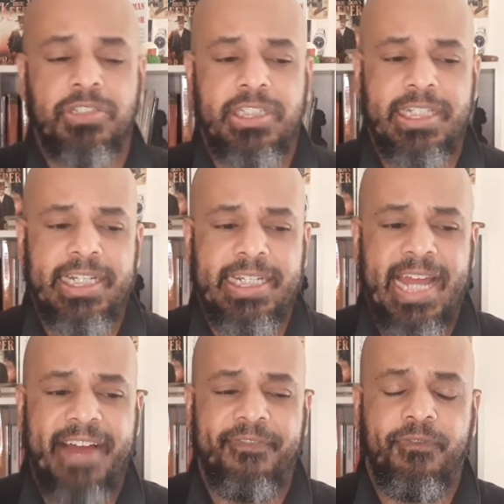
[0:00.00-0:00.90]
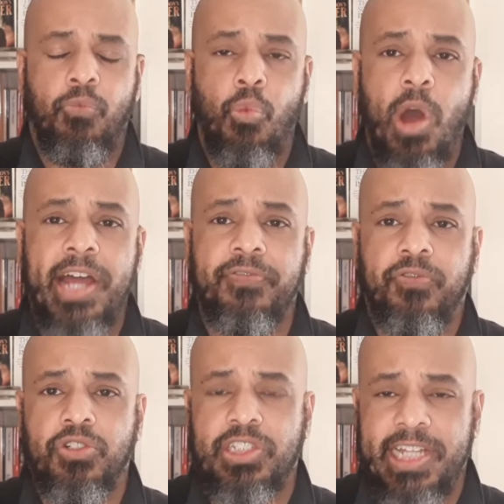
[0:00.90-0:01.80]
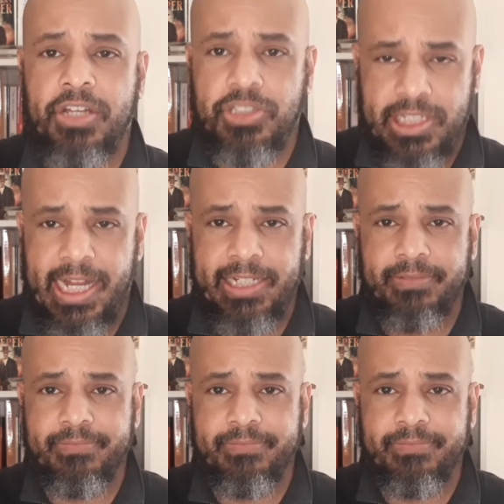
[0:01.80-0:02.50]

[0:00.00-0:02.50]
see not one for sale sign.